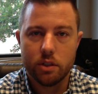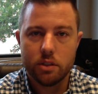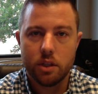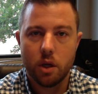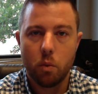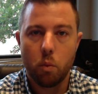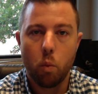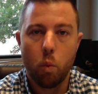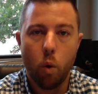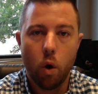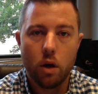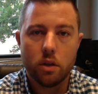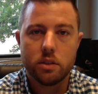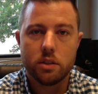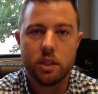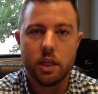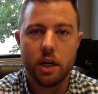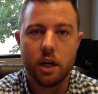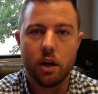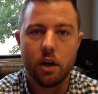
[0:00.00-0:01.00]
that was
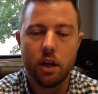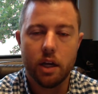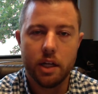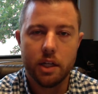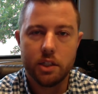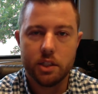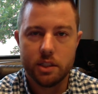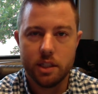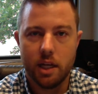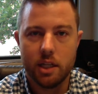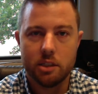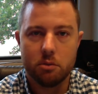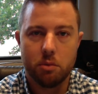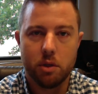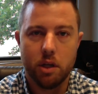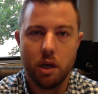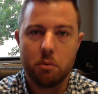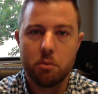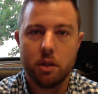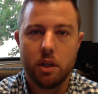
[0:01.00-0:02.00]
there, and it just hasn't
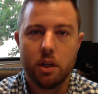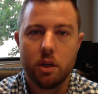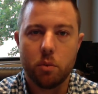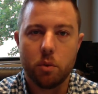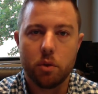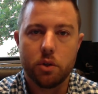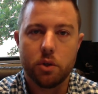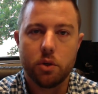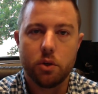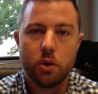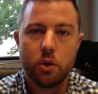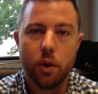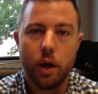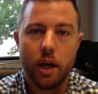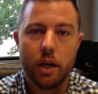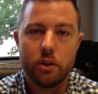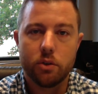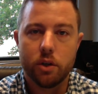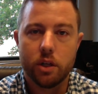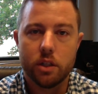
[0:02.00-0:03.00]
been updated with your new
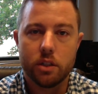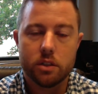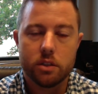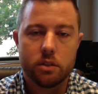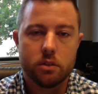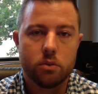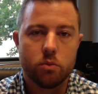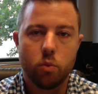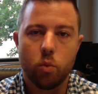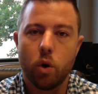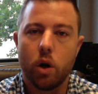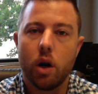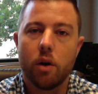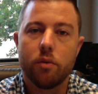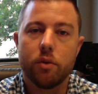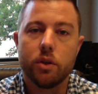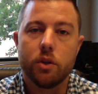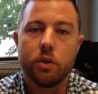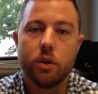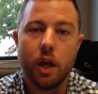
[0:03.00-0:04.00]
address
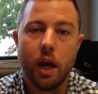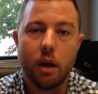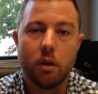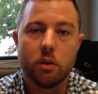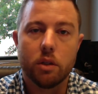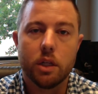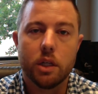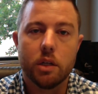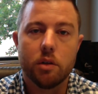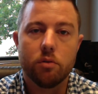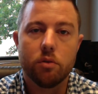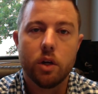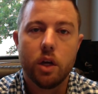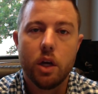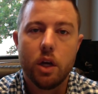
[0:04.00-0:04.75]
wherever you now live.